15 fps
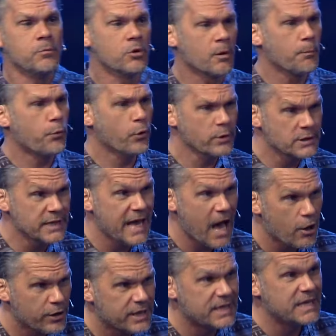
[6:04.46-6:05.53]
more importantly,
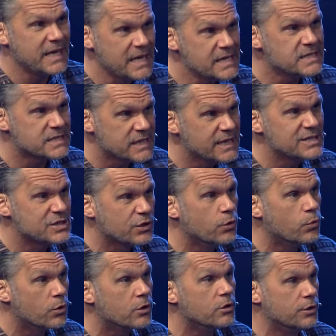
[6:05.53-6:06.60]
how he sees the
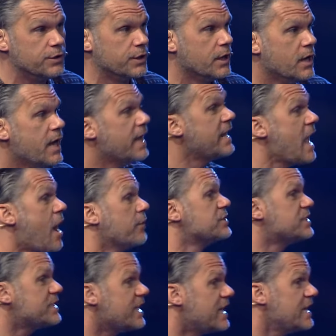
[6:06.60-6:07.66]
world and how
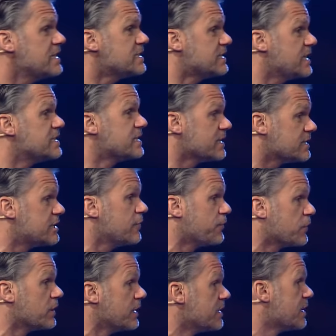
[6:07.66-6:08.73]
he sees it
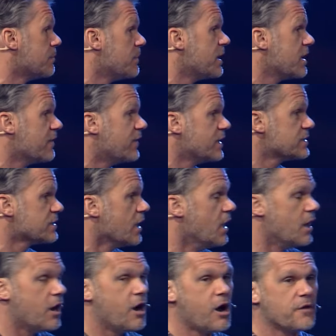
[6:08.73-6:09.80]
differently than many of us
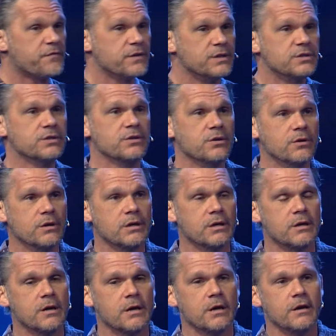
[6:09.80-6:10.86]
often do.
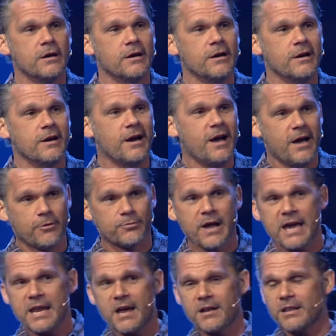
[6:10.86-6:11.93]
Uh,
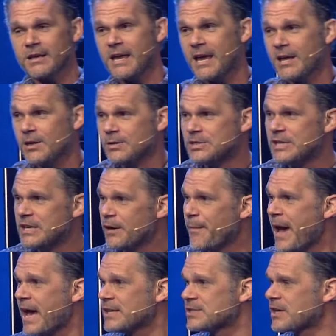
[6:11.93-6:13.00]
right out of the gate, you see him
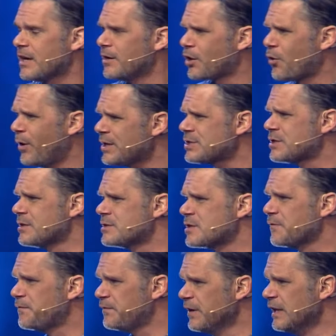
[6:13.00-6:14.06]
ask a question
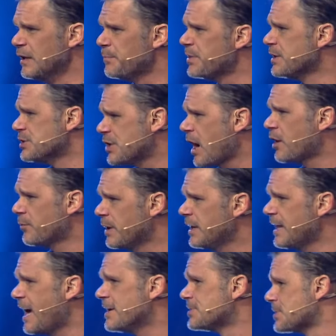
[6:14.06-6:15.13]
to Philip that John
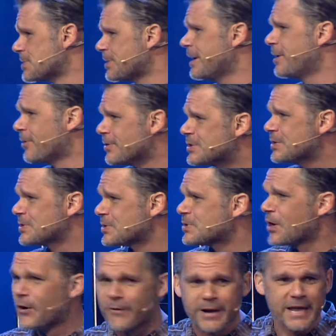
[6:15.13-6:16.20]
realizes later
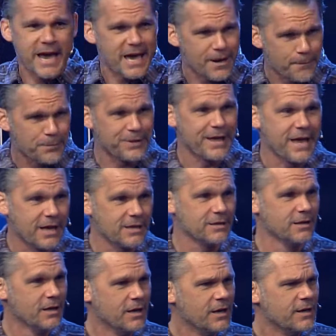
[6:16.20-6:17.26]
Jesus already had a
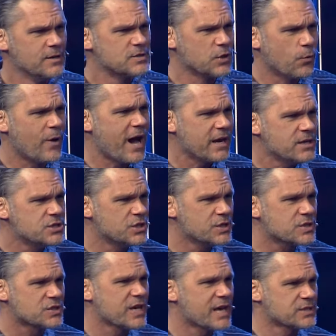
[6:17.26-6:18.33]
plan. So why did
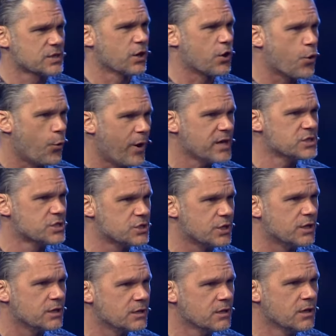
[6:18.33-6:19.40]
Jesus ask a
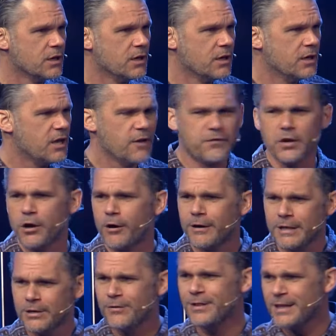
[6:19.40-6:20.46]
question if he
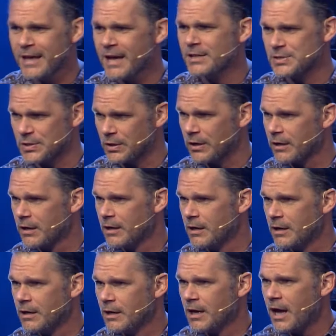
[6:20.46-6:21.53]
already knew the answer?
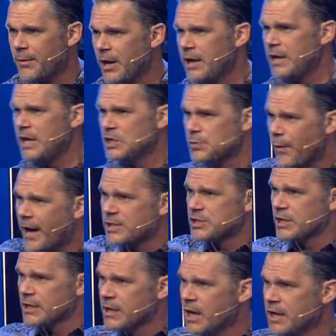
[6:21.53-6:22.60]
I mean, he's
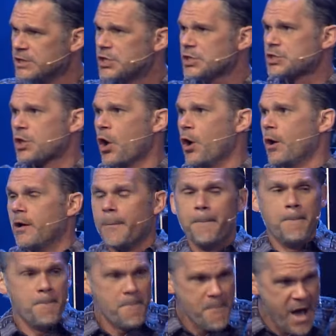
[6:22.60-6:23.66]
watching just
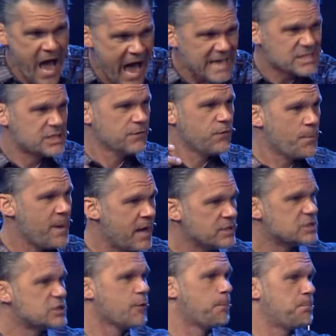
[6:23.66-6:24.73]
massive
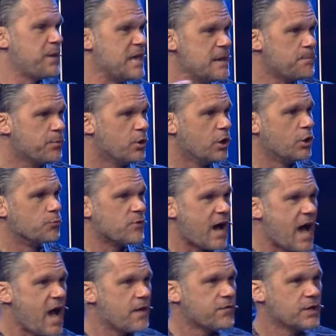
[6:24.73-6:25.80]
amounts of people
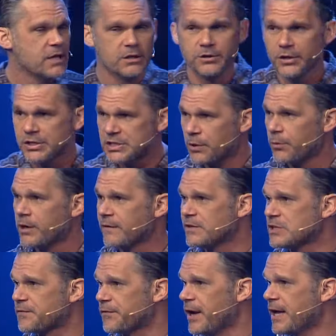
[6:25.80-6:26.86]
arrive, and he looks at one of
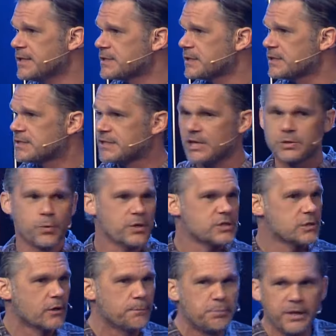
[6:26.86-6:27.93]
his friends and he says,
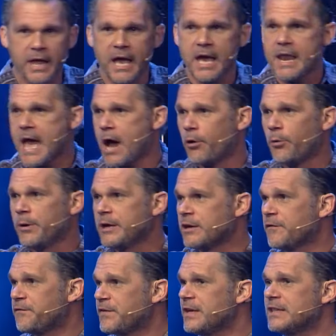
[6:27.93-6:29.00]
what's our plan? How are we
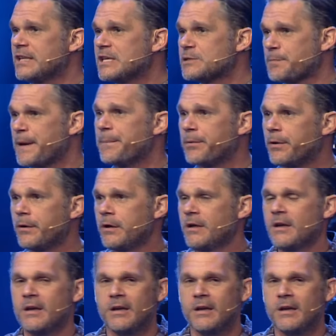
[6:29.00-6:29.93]
gonna feed these people?